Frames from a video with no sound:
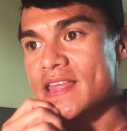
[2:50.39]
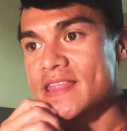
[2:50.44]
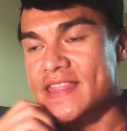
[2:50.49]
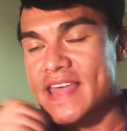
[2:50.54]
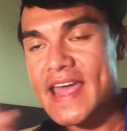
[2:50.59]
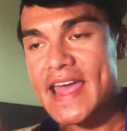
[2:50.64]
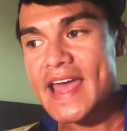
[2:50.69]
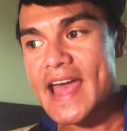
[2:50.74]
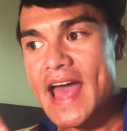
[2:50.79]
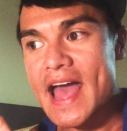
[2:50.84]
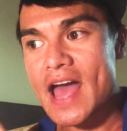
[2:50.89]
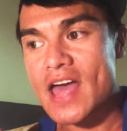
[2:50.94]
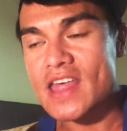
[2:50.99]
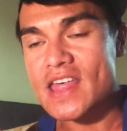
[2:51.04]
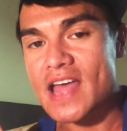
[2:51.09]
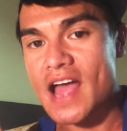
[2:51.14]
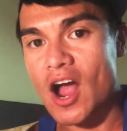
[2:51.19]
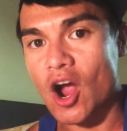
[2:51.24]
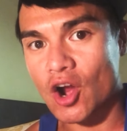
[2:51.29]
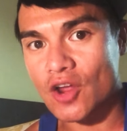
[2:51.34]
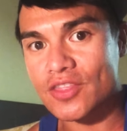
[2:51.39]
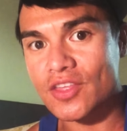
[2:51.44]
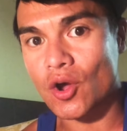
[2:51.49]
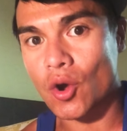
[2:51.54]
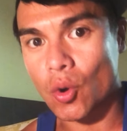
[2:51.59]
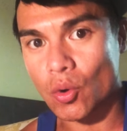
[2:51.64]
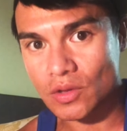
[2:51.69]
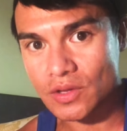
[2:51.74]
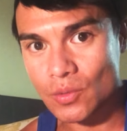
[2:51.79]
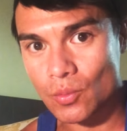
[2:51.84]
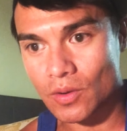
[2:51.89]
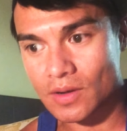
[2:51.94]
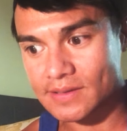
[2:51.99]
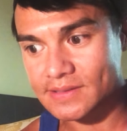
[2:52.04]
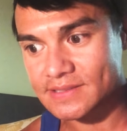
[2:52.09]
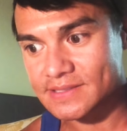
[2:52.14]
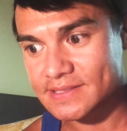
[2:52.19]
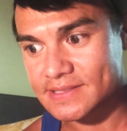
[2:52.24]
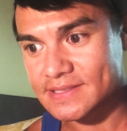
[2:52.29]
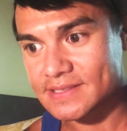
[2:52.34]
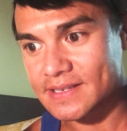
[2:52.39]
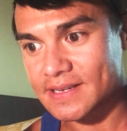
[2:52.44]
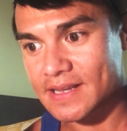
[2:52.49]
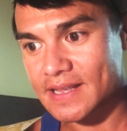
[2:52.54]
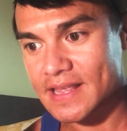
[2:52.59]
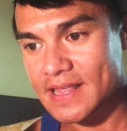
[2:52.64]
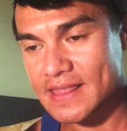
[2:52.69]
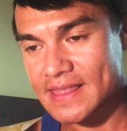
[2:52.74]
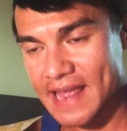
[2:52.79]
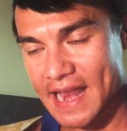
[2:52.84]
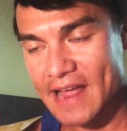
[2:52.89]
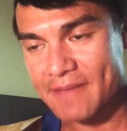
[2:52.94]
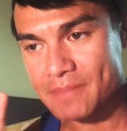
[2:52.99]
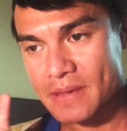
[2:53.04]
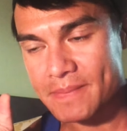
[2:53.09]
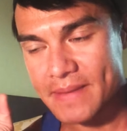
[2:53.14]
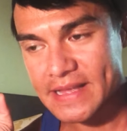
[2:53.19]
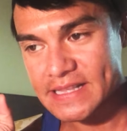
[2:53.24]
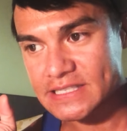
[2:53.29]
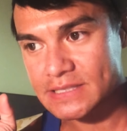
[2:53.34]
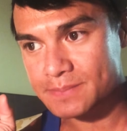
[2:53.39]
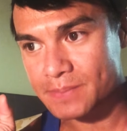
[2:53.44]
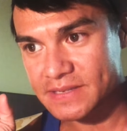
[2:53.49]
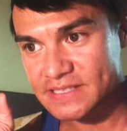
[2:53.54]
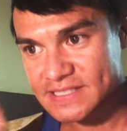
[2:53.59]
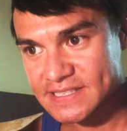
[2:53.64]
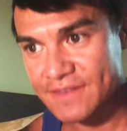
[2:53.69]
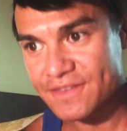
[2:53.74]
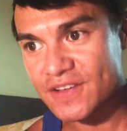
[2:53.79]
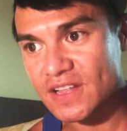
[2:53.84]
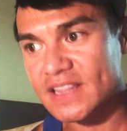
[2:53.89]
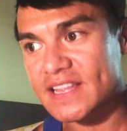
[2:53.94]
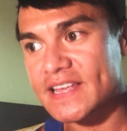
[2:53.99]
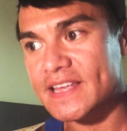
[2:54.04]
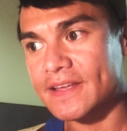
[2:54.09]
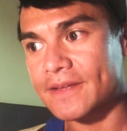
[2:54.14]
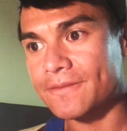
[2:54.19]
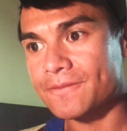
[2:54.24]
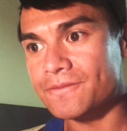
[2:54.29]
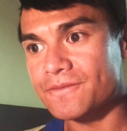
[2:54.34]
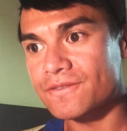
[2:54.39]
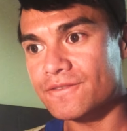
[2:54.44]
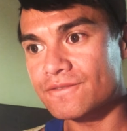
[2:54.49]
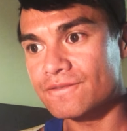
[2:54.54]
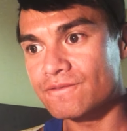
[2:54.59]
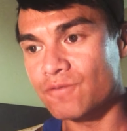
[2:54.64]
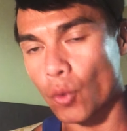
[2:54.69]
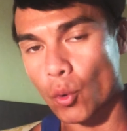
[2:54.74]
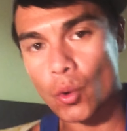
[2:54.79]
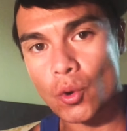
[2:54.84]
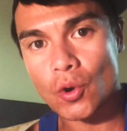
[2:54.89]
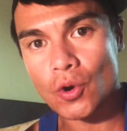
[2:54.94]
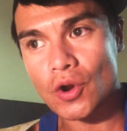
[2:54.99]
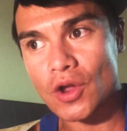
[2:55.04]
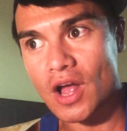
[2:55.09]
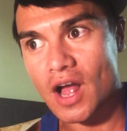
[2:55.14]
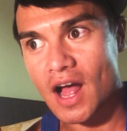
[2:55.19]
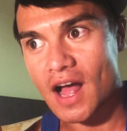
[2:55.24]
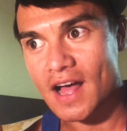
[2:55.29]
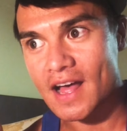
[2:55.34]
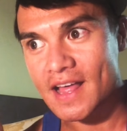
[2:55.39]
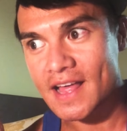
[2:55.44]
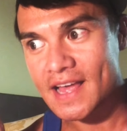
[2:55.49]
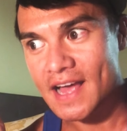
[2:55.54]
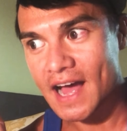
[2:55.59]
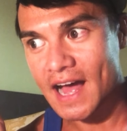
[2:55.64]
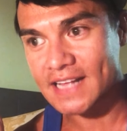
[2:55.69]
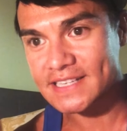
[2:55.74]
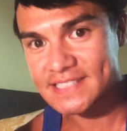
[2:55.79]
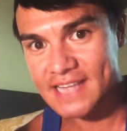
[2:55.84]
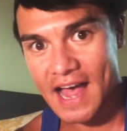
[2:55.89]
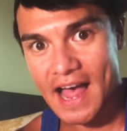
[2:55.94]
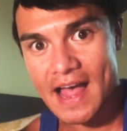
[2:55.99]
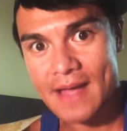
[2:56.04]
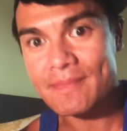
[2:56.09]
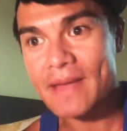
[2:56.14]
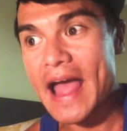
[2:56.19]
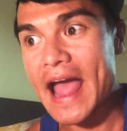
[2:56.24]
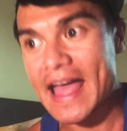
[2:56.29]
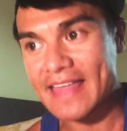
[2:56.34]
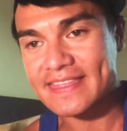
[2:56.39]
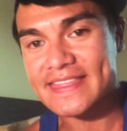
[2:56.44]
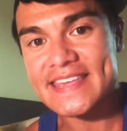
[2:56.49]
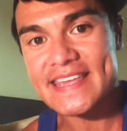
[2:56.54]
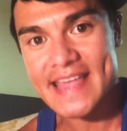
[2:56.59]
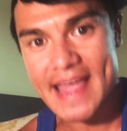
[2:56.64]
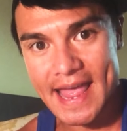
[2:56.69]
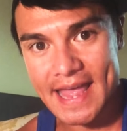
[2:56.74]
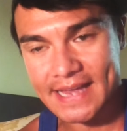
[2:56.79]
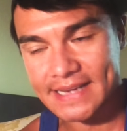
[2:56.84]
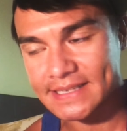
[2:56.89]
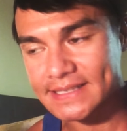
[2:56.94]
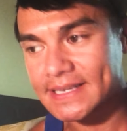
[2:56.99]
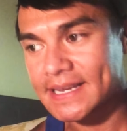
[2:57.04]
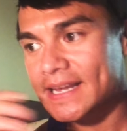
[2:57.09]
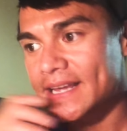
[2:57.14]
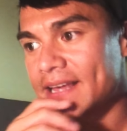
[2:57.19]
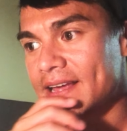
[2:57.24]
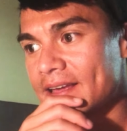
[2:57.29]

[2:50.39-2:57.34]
They are the holy ones that have been made specifically for a time at the end